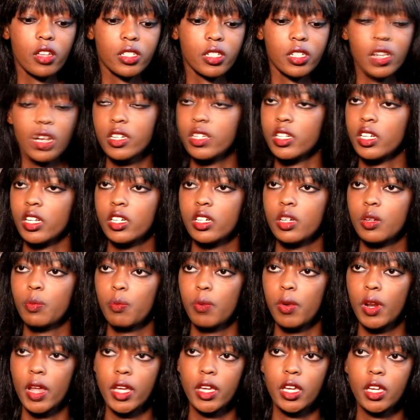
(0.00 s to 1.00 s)
started
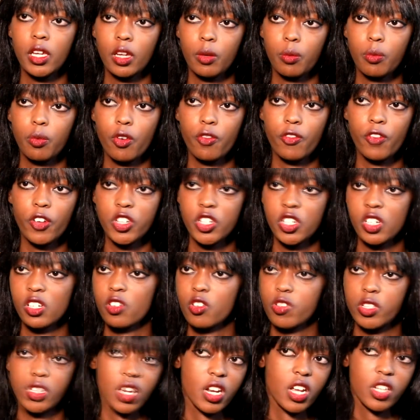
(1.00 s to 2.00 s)
playing professional
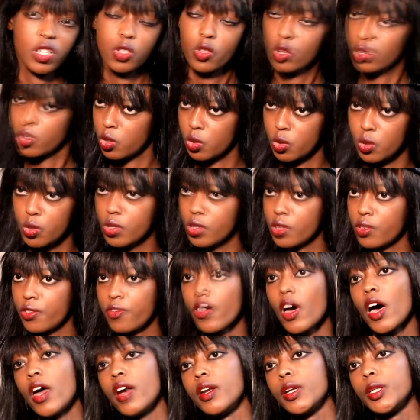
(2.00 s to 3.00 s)
because I just thought it was
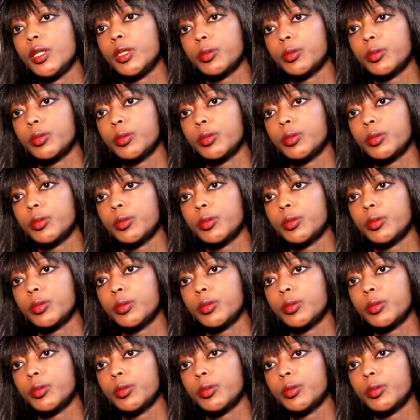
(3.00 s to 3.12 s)
fun.